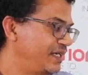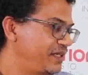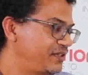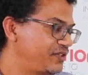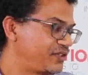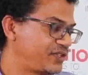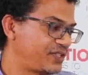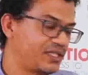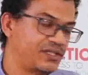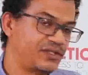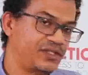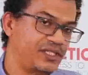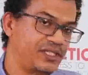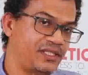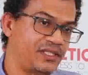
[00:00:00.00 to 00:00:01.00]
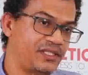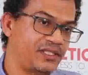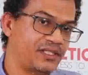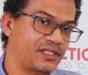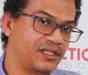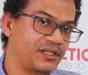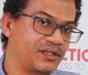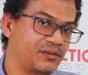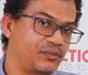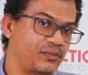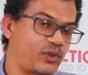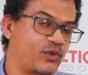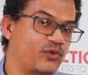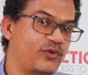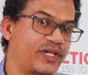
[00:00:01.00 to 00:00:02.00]
Is the
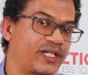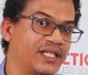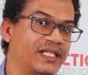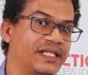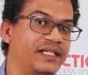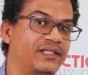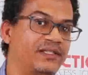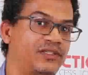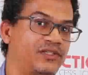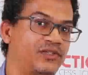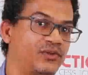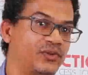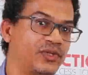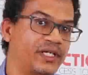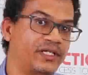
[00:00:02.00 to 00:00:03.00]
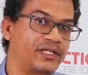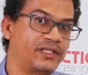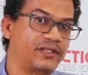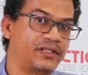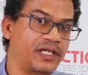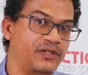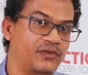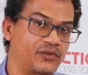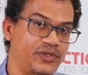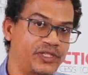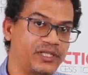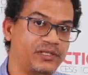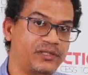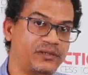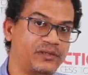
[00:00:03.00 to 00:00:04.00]
profile linked to a
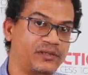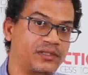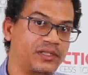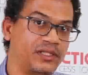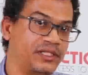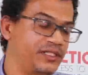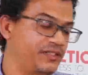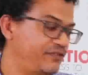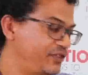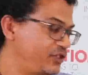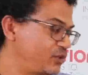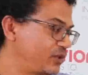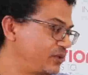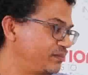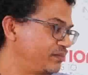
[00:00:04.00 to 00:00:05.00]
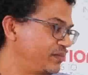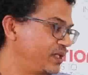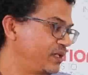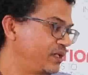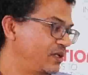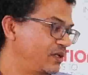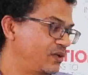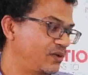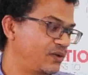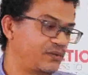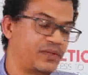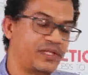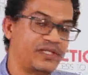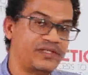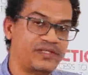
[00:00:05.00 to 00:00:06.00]
real individual?
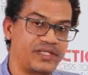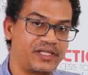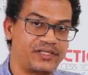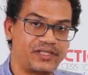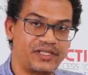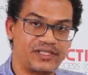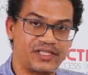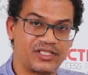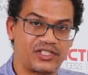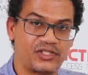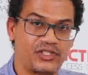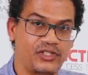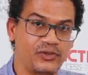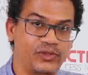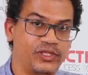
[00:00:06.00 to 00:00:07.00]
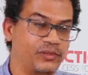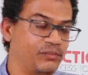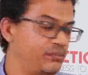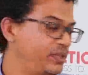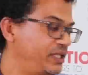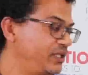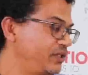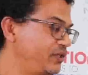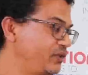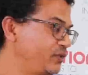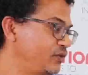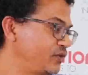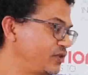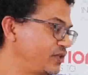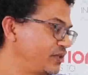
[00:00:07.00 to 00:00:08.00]
Is a pseudonym being
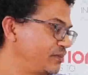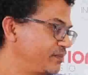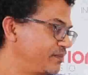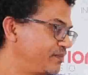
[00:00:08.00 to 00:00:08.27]
used?